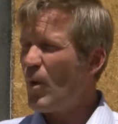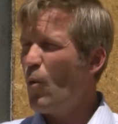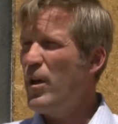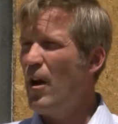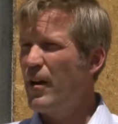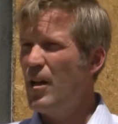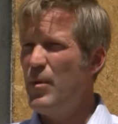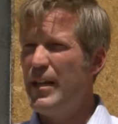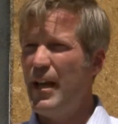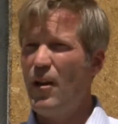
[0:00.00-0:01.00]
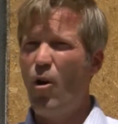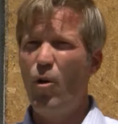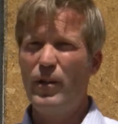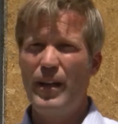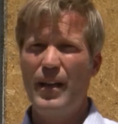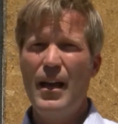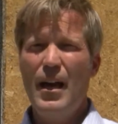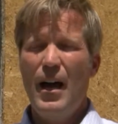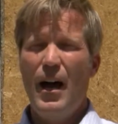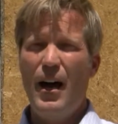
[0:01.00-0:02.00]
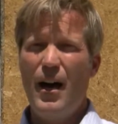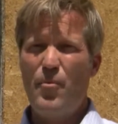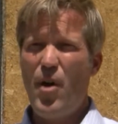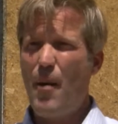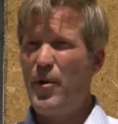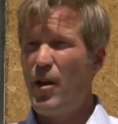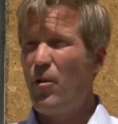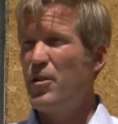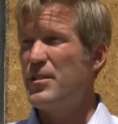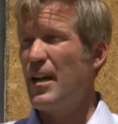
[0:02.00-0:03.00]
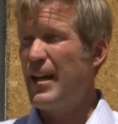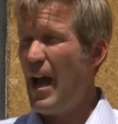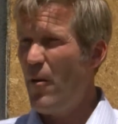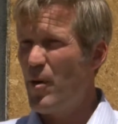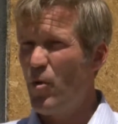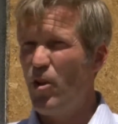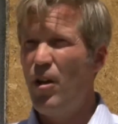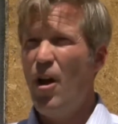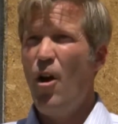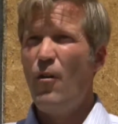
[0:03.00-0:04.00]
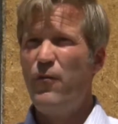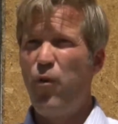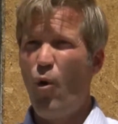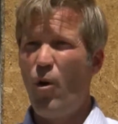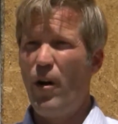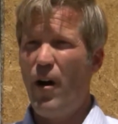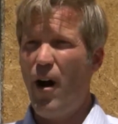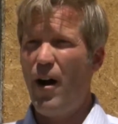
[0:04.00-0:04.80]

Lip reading: We are going to begin holding property owners accountable for